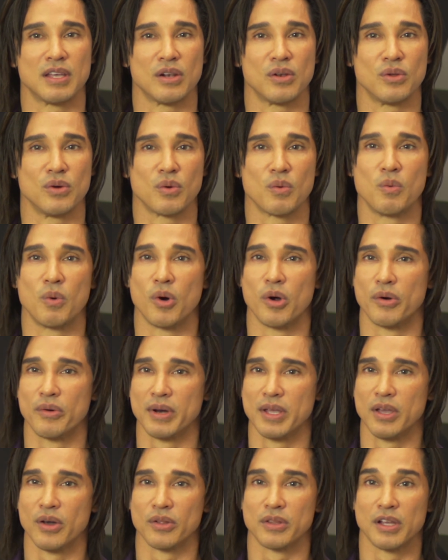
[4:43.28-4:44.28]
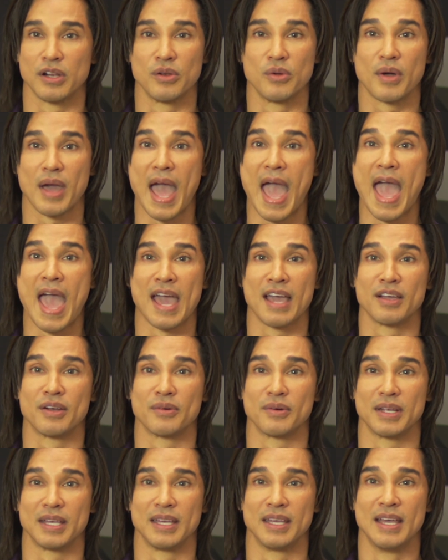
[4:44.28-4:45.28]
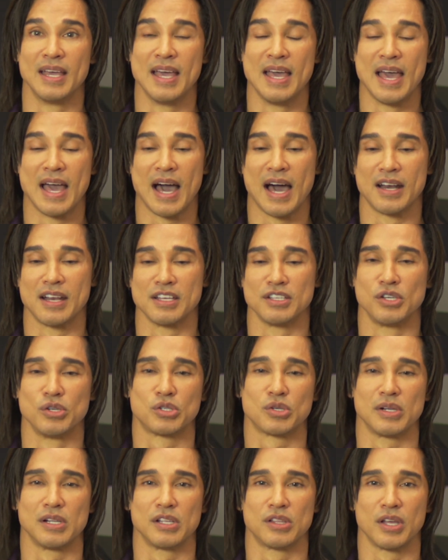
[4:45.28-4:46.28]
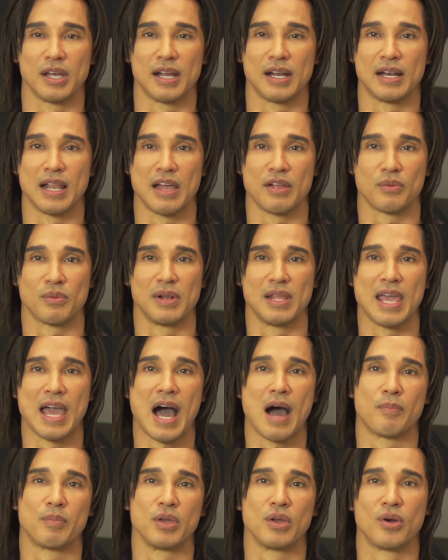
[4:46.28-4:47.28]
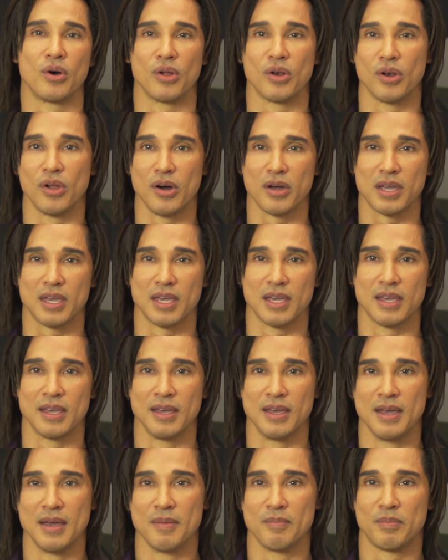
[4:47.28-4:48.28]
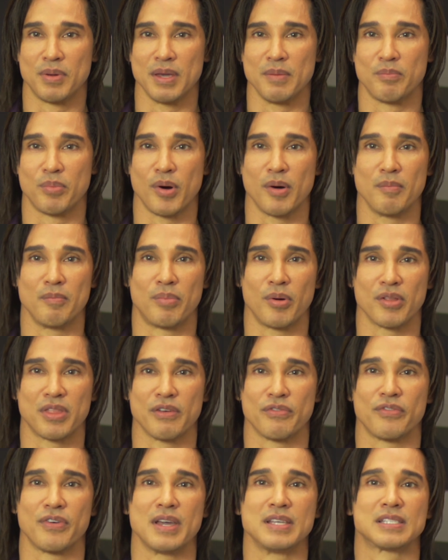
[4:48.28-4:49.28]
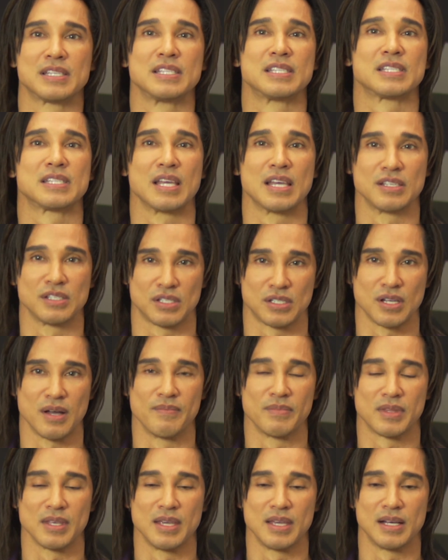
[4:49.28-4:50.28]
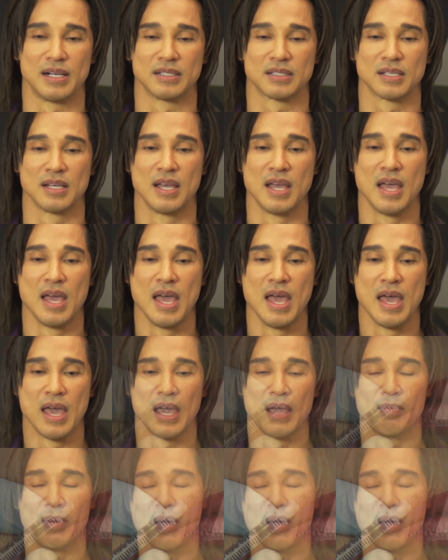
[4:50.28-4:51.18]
they look worried or they look angry, and usually they're like really happy-go-lucky people, but the face is saying something else. In